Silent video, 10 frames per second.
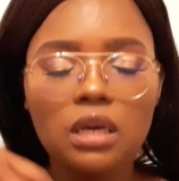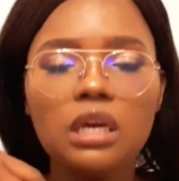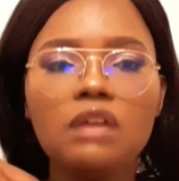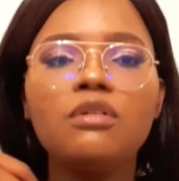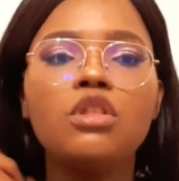
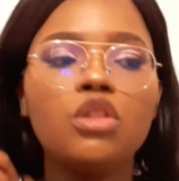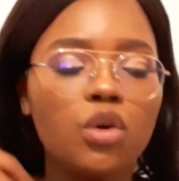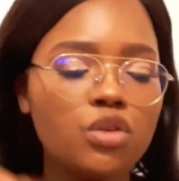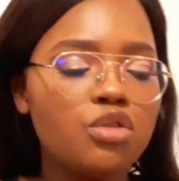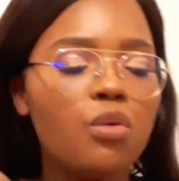even
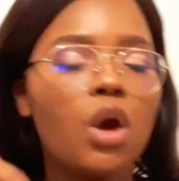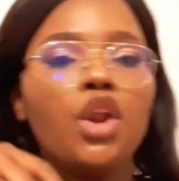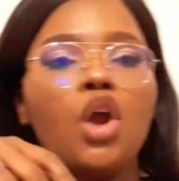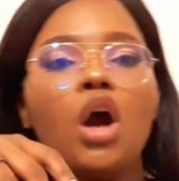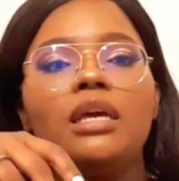those who are
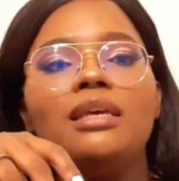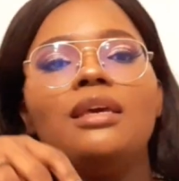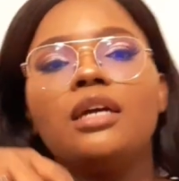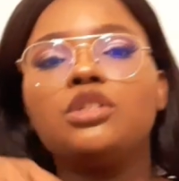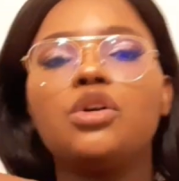not
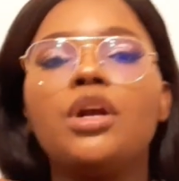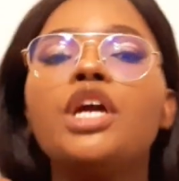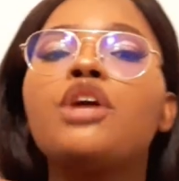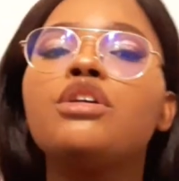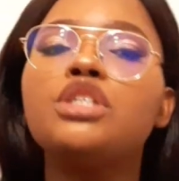yet on a
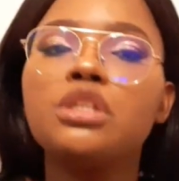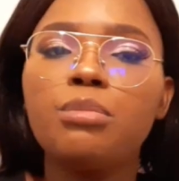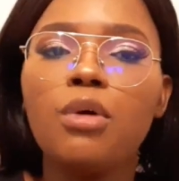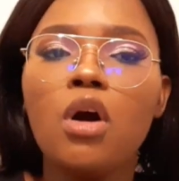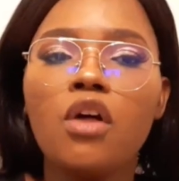Christian
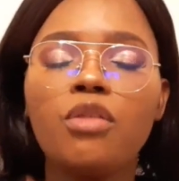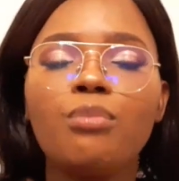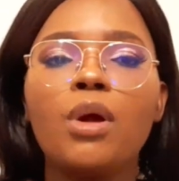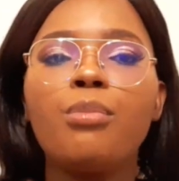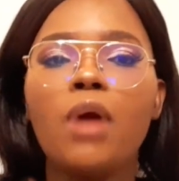path
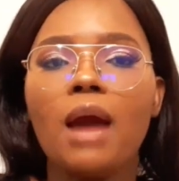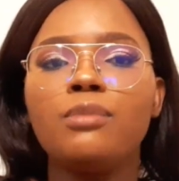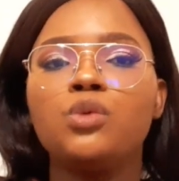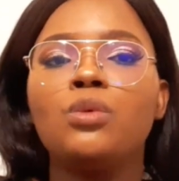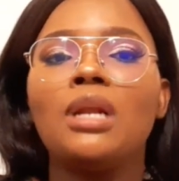but
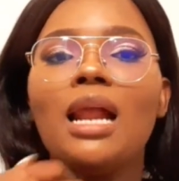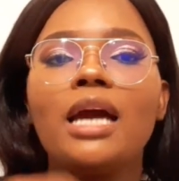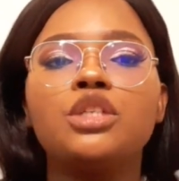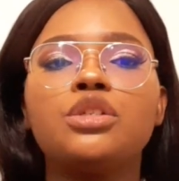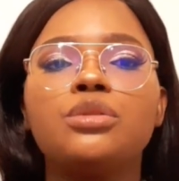perhaps would
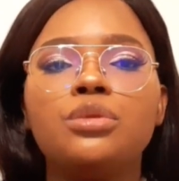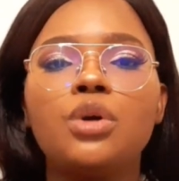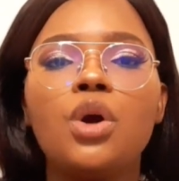like to